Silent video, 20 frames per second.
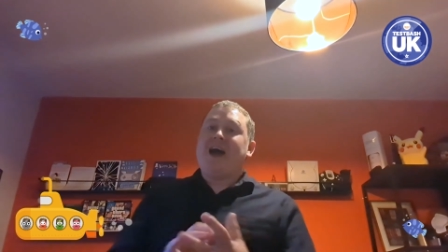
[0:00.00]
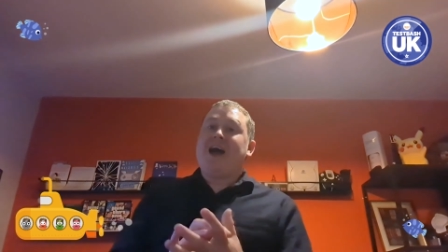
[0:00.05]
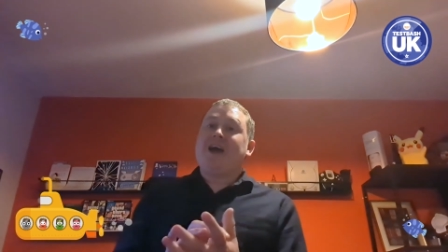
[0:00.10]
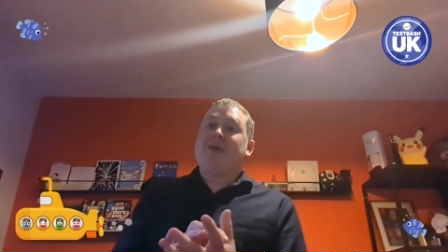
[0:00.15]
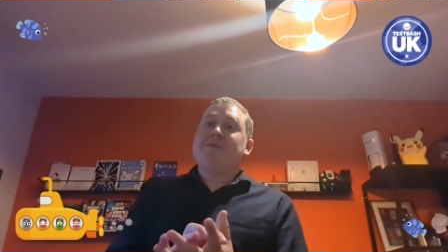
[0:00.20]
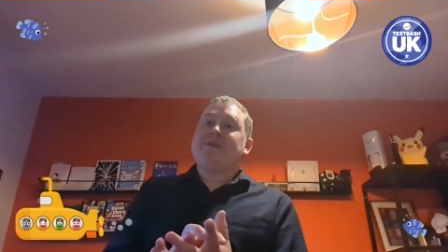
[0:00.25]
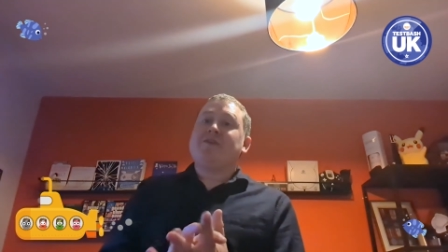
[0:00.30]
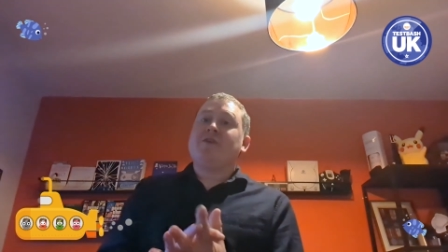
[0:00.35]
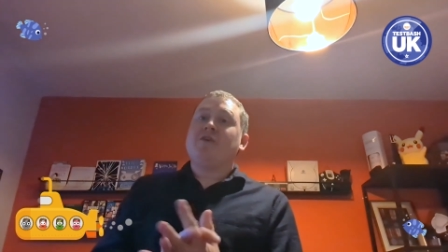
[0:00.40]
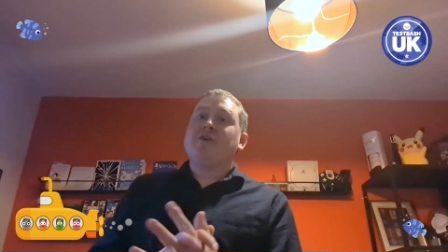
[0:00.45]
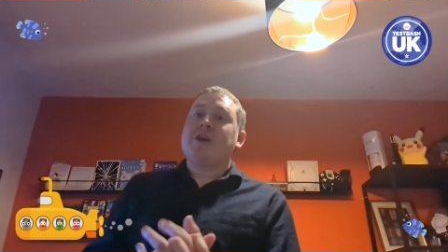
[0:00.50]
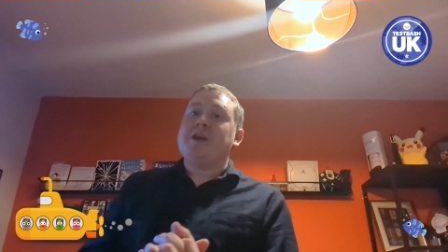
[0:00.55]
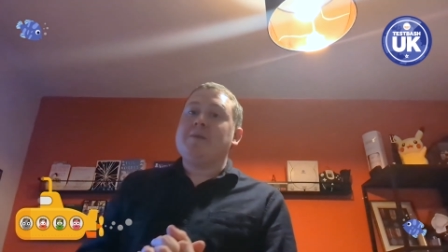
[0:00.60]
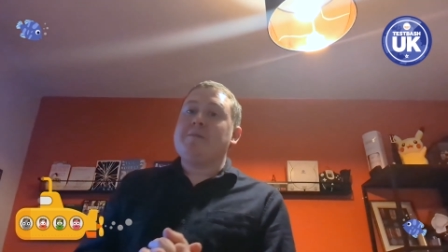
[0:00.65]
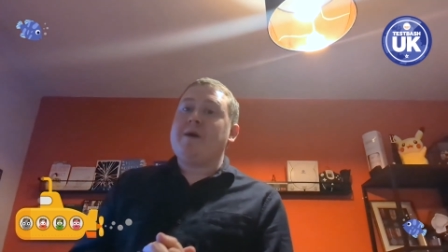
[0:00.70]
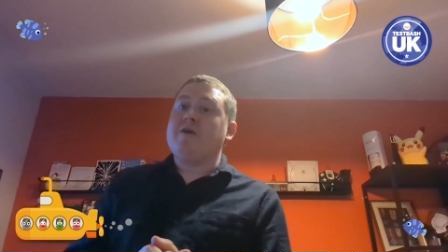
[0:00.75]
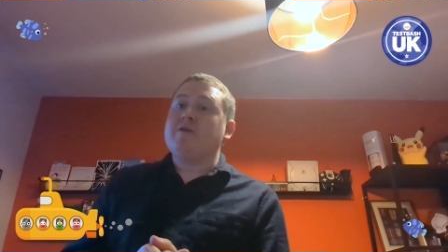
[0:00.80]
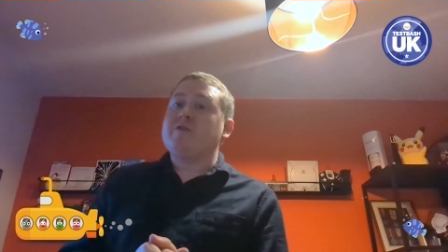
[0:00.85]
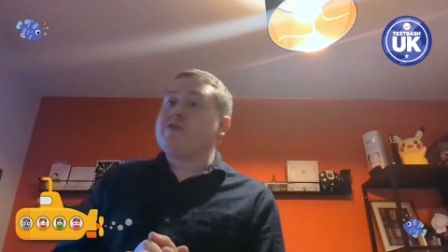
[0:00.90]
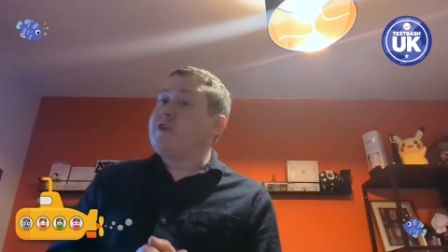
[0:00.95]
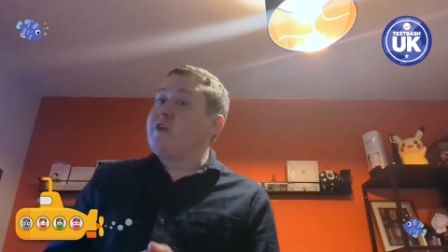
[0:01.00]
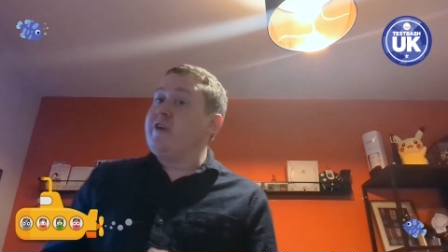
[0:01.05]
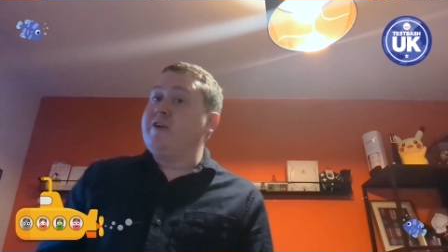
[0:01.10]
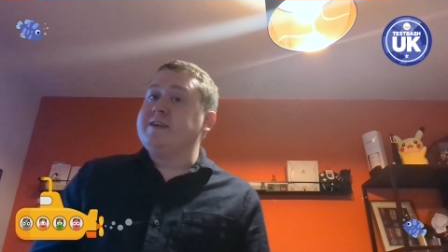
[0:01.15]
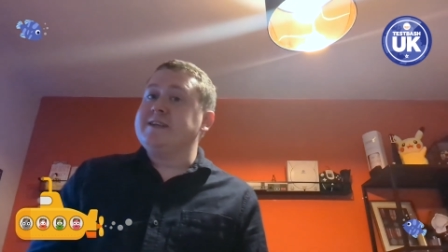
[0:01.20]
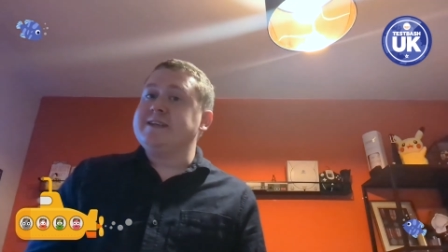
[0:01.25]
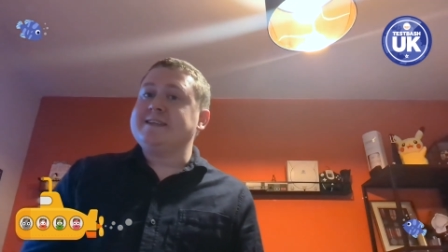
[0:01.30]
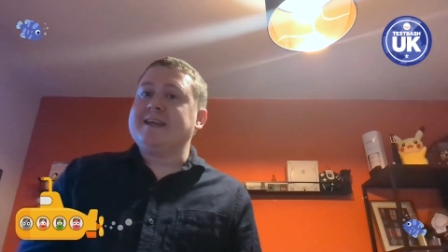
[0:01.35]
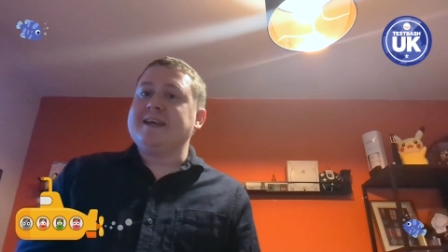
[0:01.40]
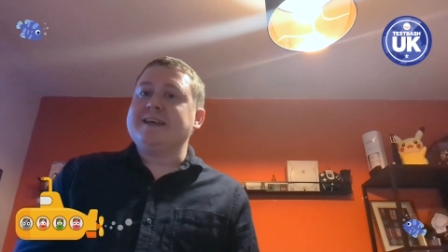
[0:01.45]
I'm going to be talking about
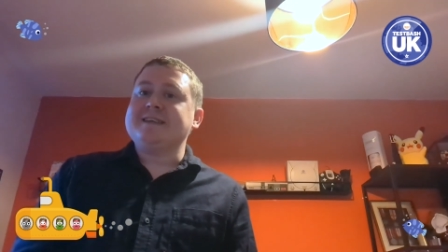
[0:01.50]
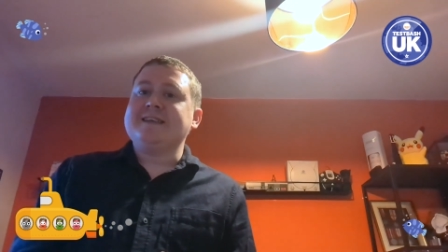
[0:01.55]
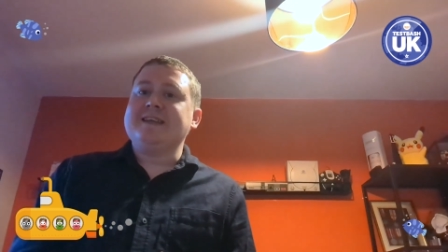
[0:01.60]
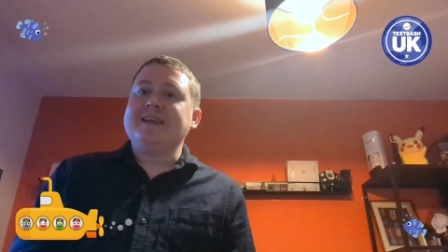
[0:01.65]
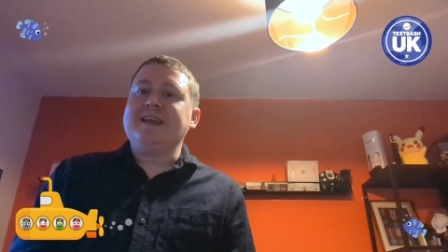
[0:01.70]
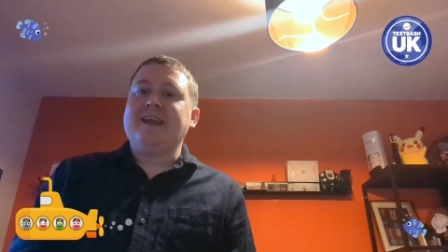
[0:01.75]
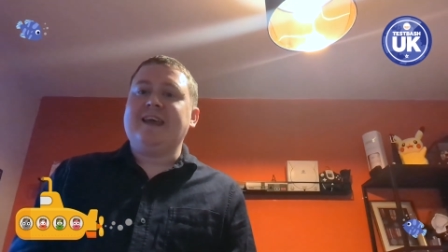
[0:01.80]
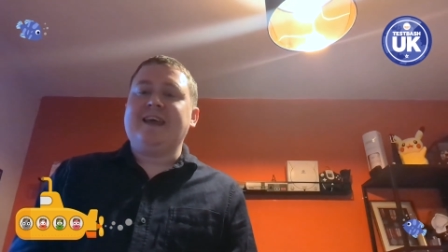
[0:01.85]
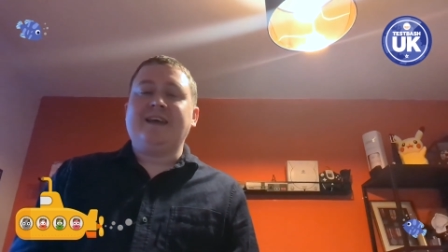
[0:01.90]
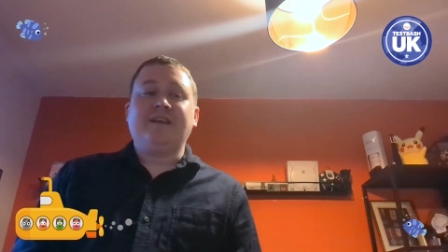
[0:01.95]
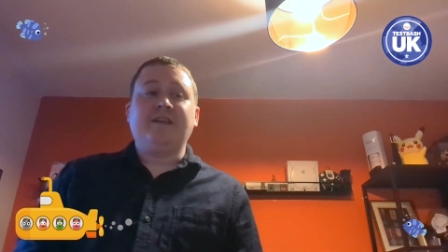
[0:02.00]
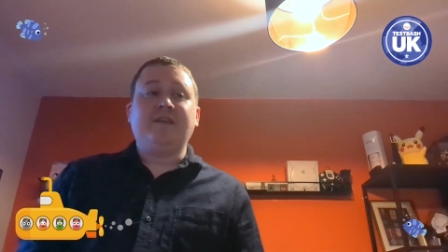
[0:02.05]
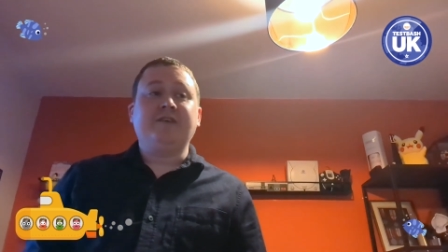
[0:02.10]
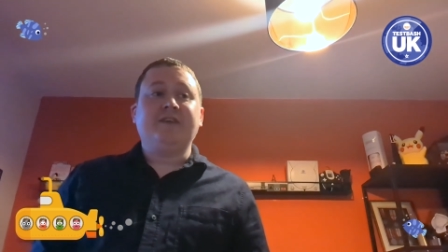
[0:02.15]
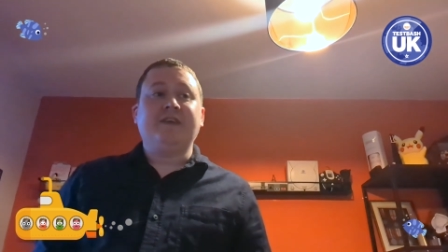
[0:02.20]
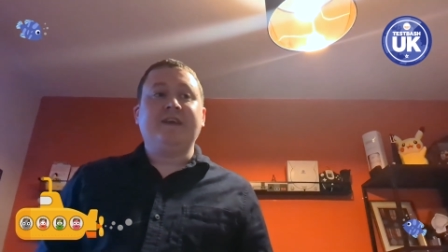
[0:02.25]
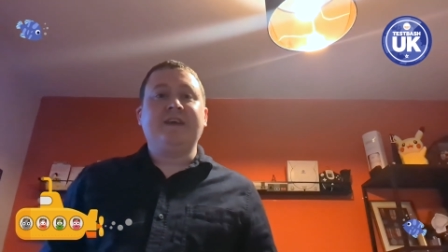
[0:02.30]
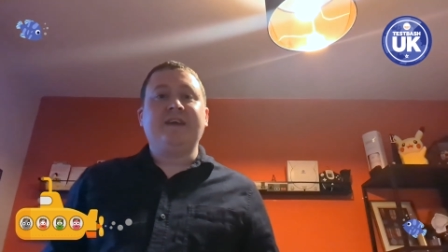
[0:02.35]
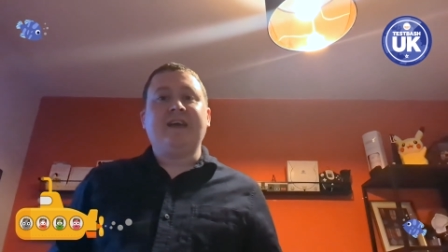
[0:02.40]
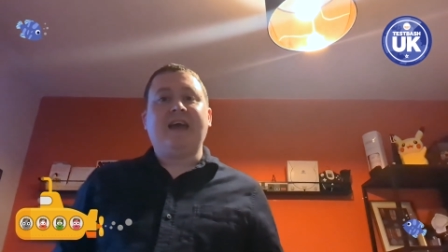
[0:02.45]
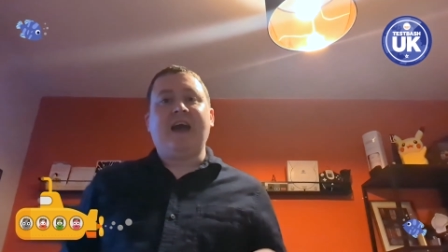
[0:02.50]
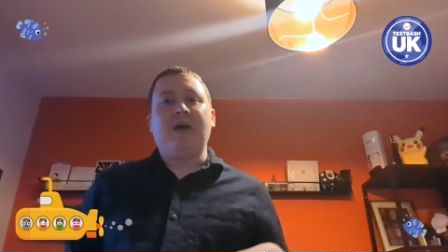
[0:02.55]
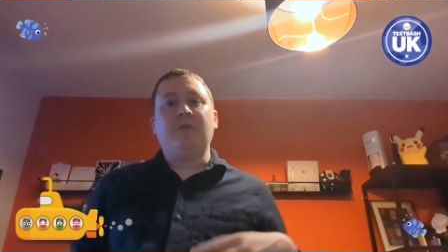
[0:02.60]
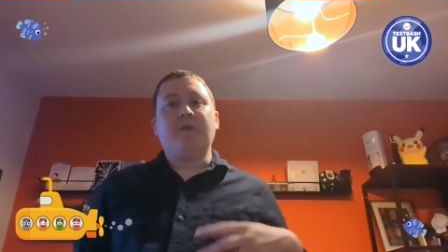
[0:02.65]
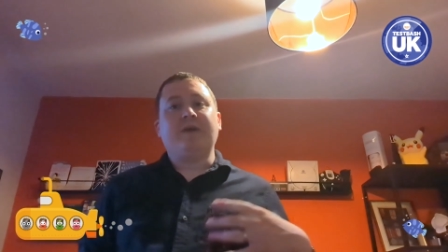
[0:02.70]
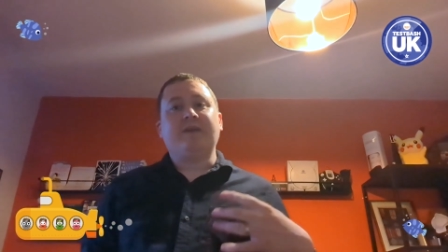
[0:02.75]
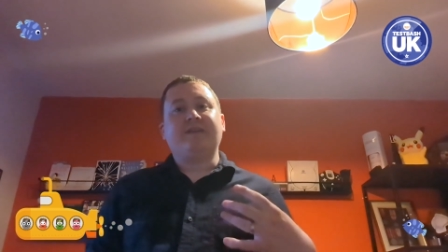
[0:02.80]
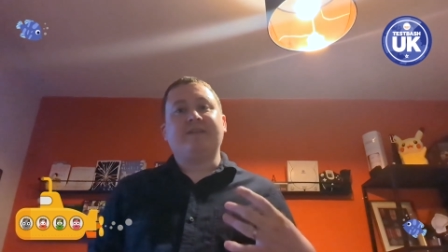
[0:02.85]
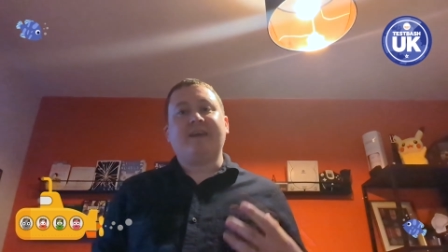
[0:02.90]
security testing, including how we can